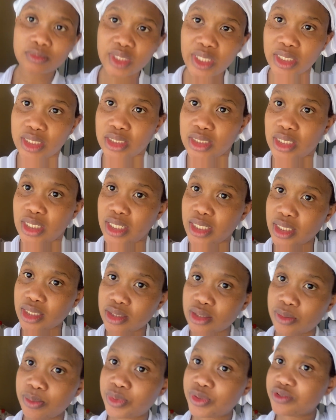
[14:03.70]
in
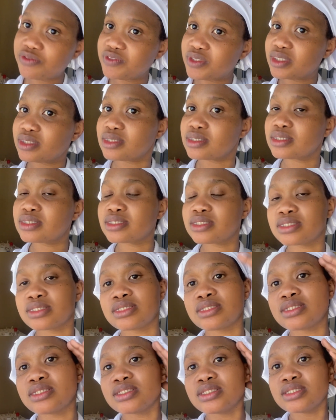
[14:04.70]
like the previous
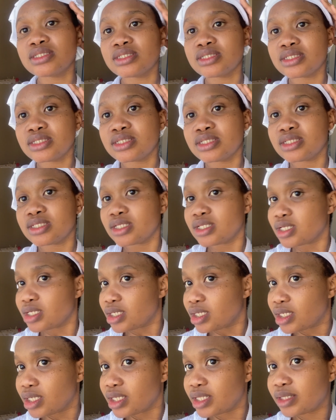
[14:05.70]

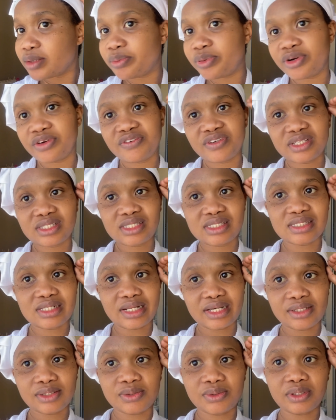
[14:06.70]
in the previous
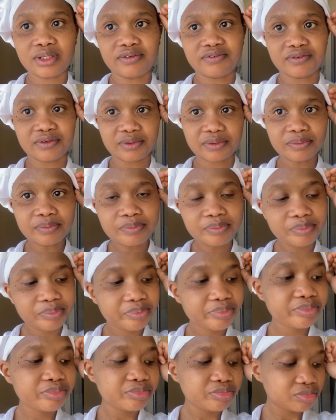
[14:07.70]
slide or whatever
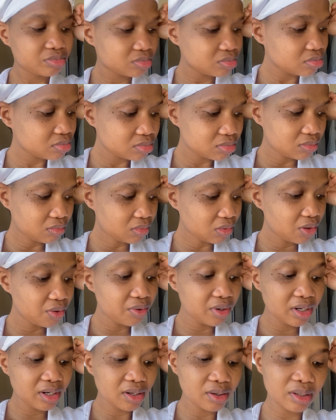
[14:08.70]

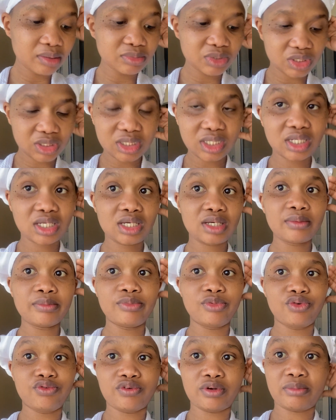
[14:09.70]
right now i'm just like
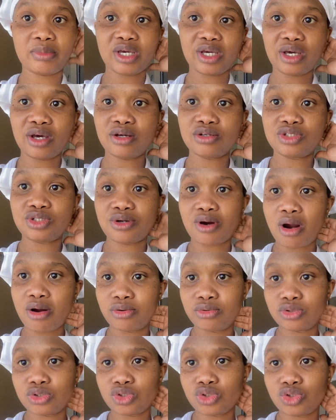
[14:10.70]
moving my couch
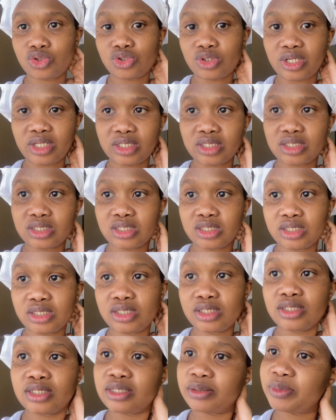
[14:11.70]
around to like
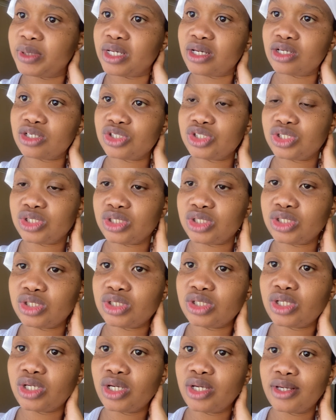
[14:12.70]
let me
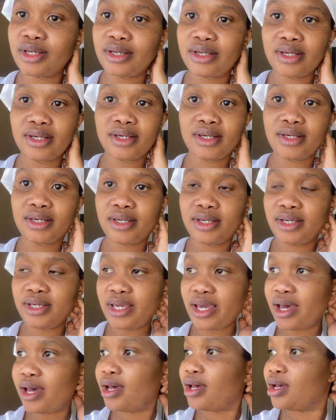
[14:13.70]
actually
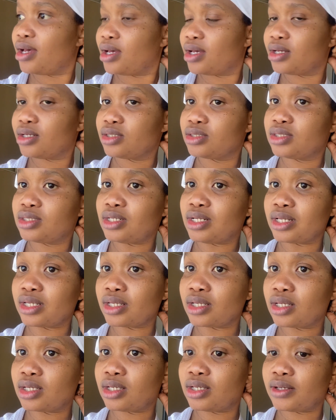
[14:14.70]
yeah to
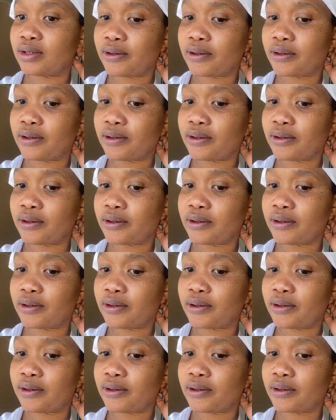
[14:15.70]
like